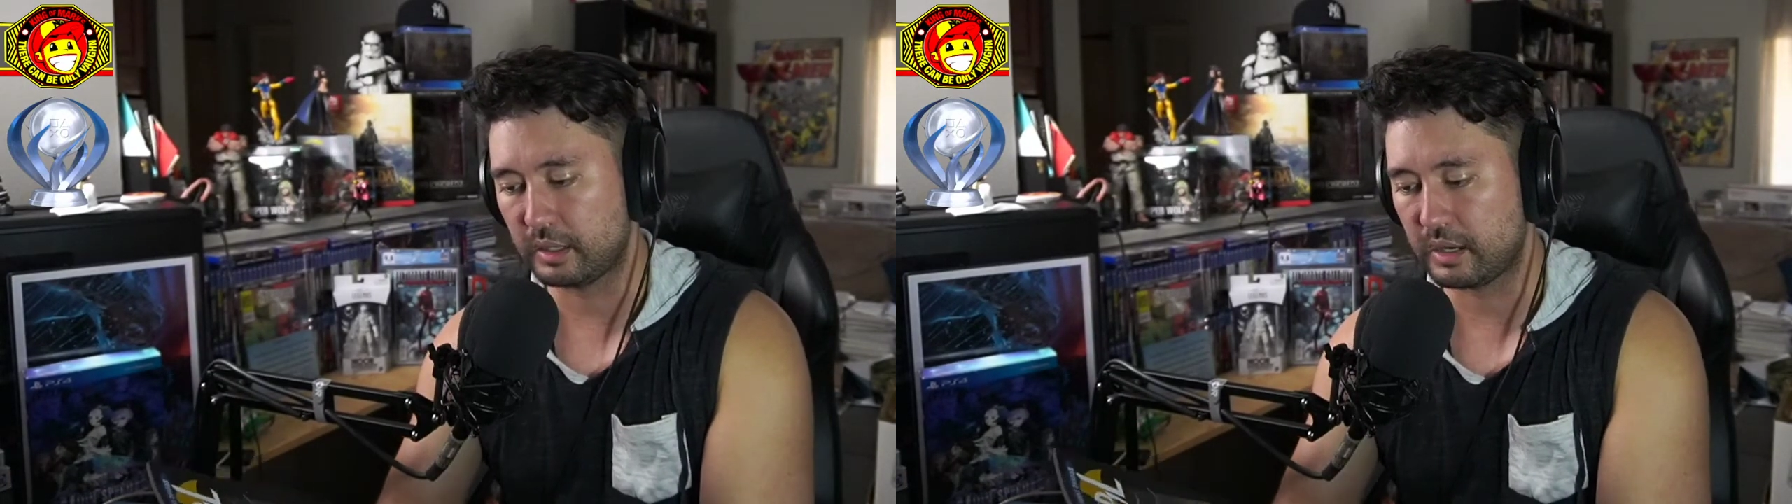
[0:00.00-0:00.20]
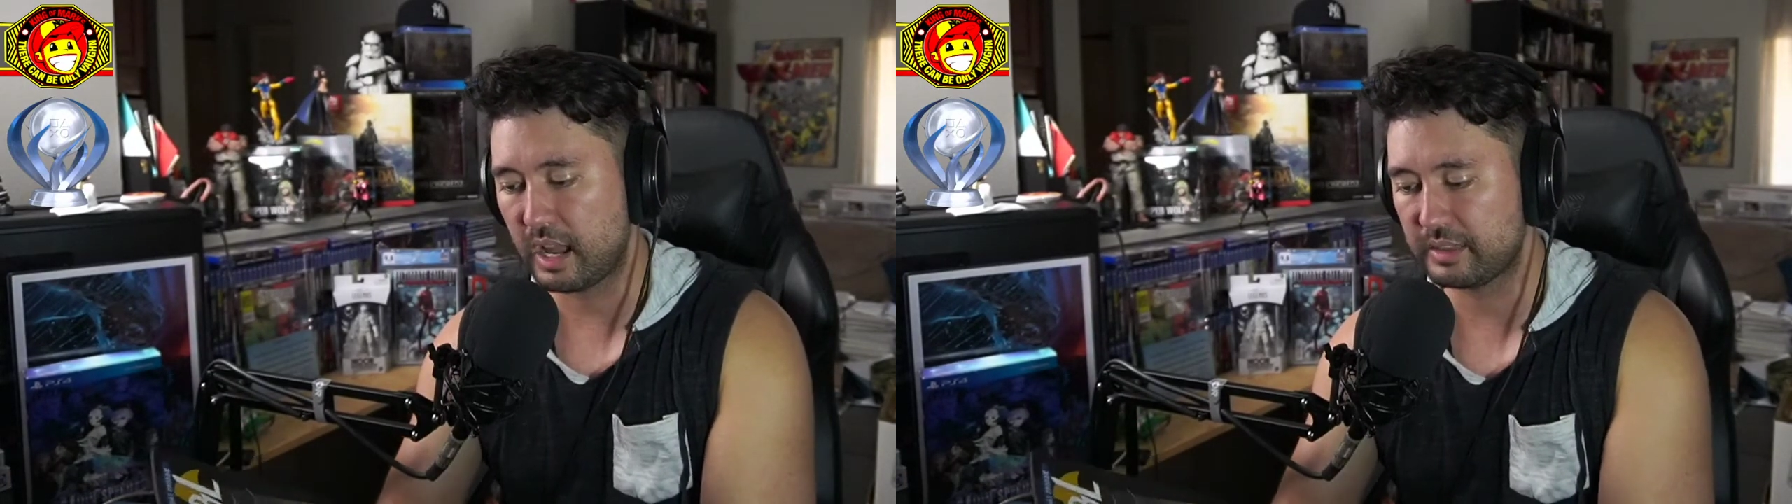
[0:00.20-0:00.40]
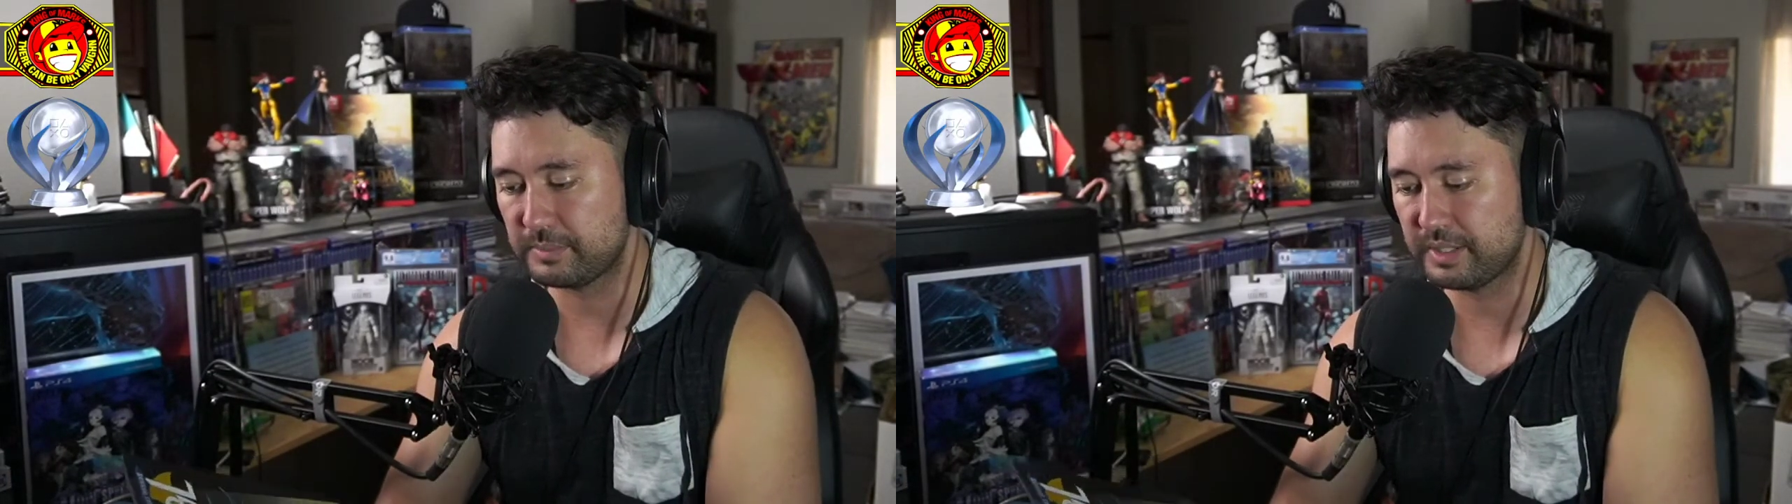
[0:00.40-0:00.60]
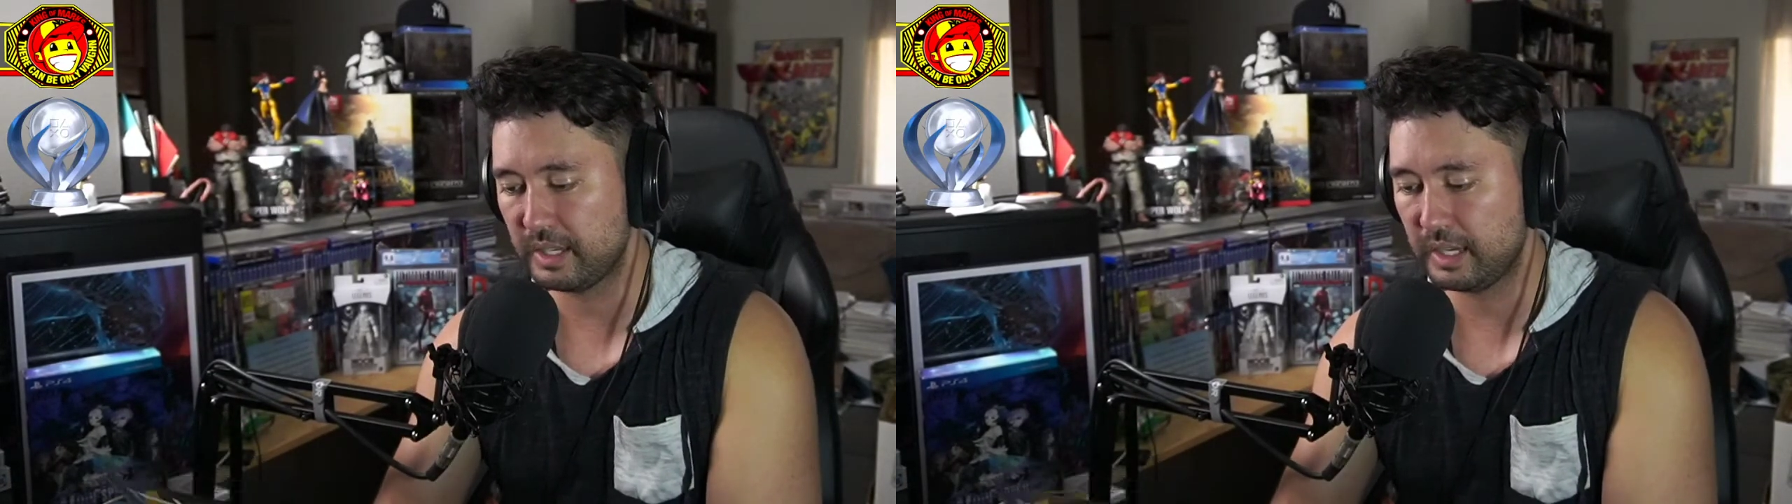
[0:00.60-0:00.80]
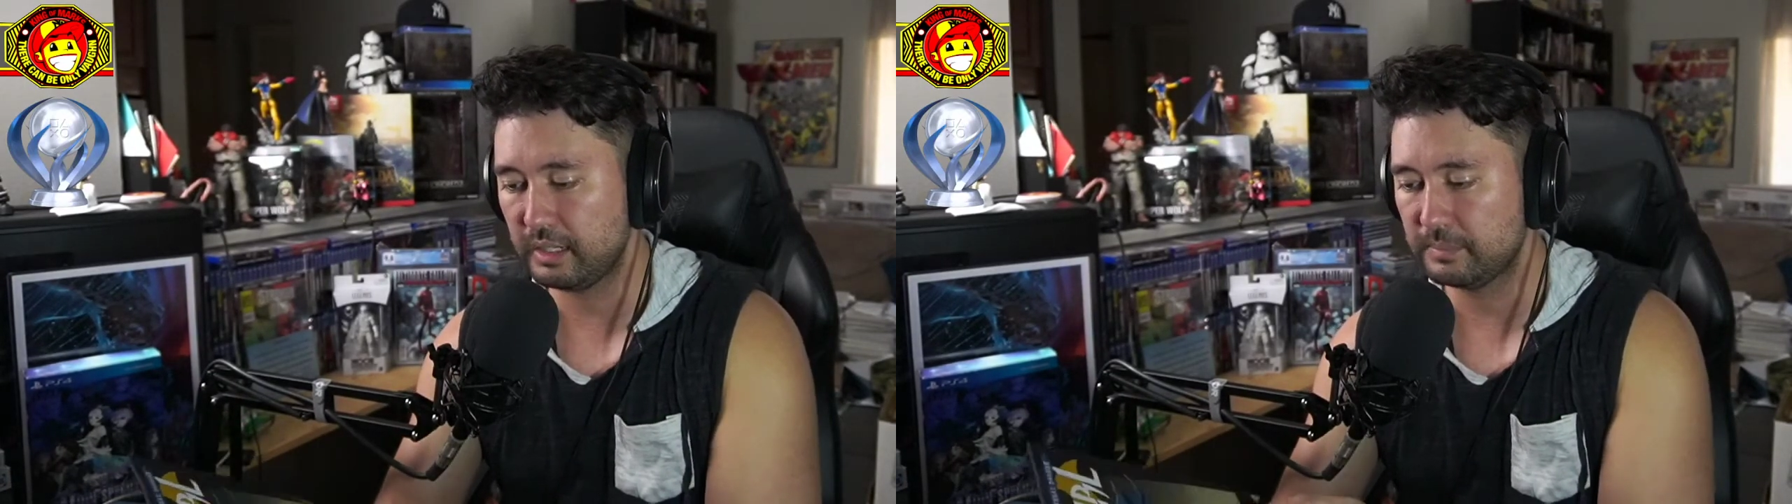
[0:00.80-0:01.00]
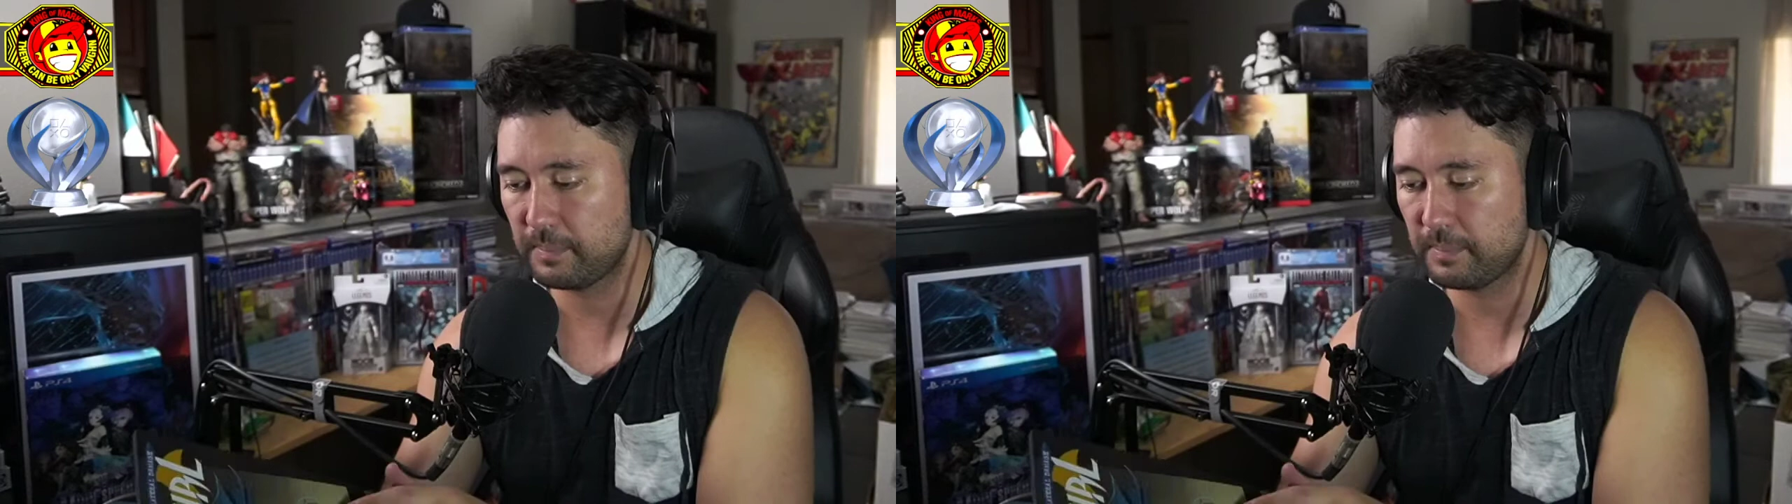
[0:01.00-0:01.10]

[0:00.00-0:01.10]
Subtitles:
Gotham City,